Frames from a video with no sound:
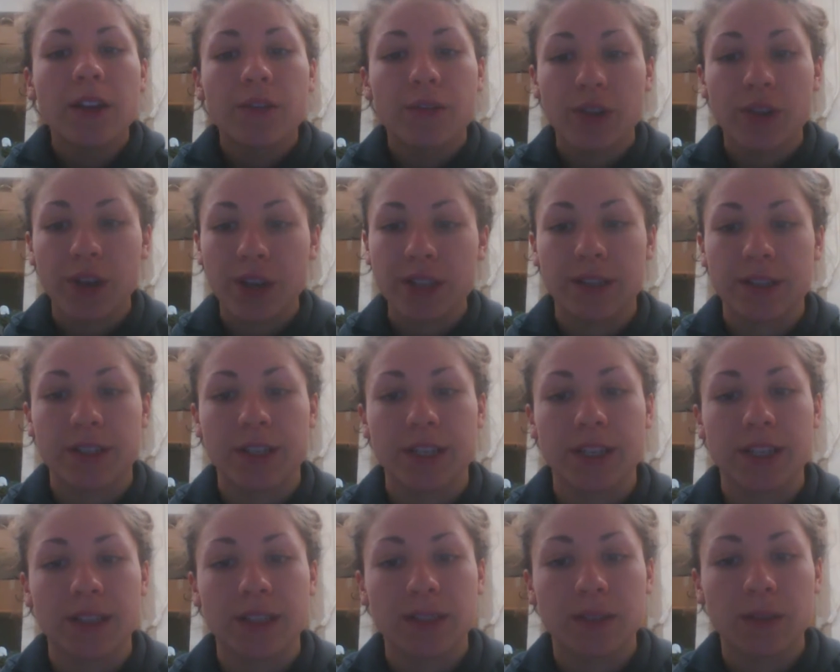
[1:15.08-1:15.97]
For
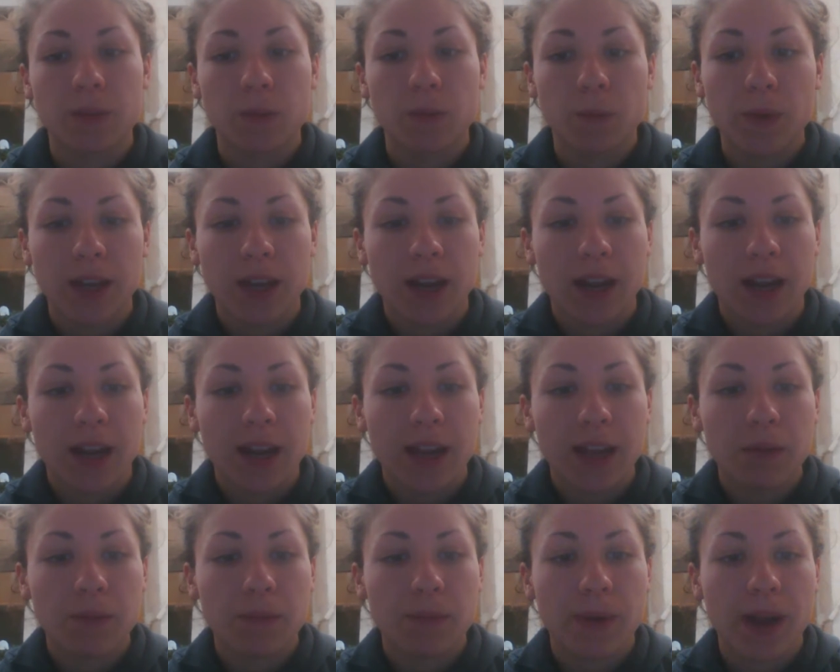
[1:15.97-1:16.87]
instance, when
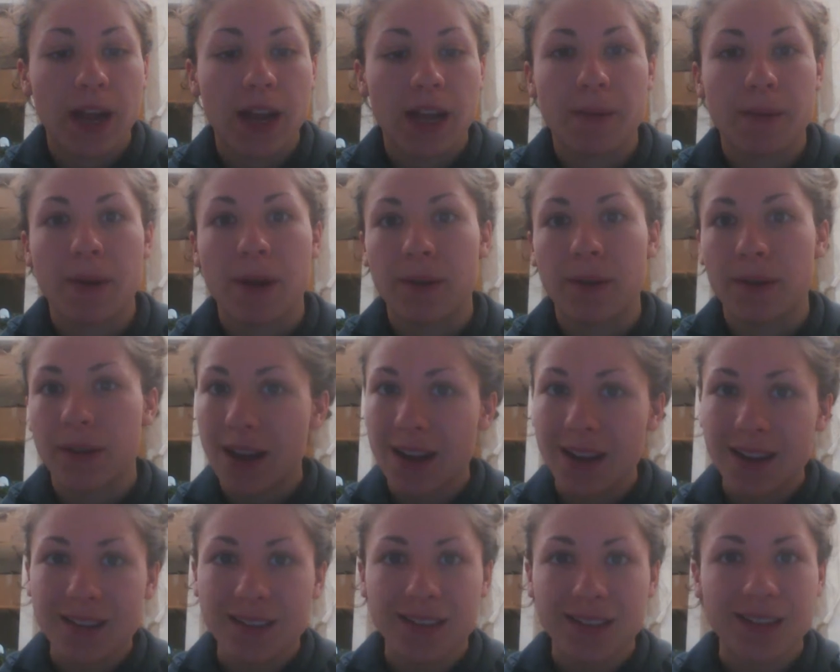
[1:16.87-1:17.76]
I read about
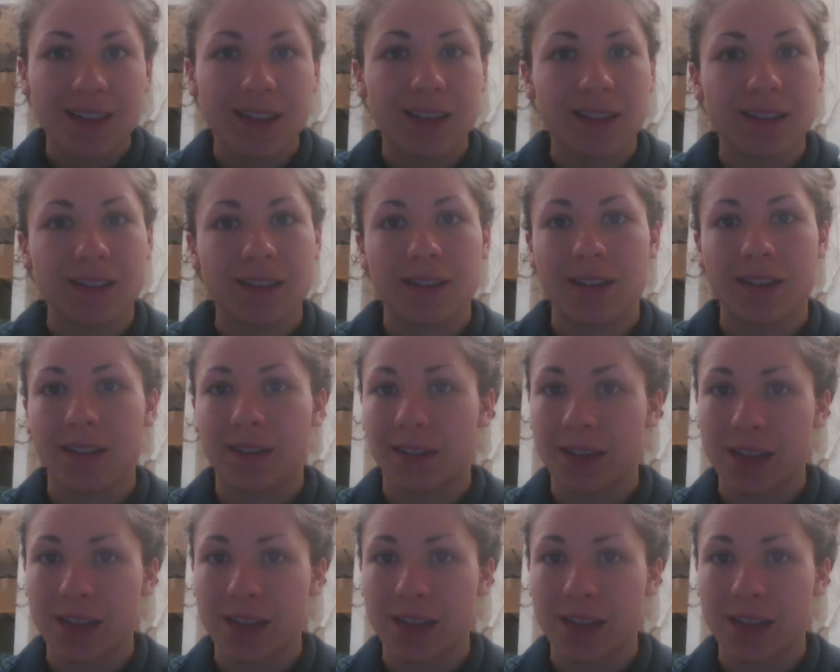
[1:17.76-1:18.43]
Kaizen,